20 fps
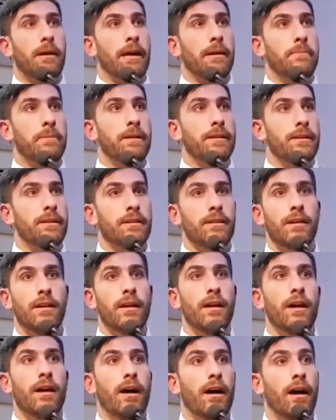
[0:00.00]
or my
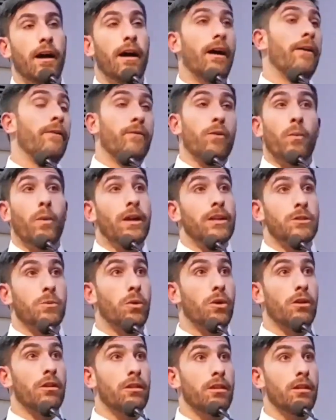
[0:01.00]
opinion uh, for what
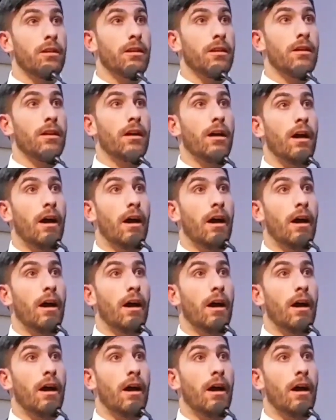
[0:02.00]
it's worth.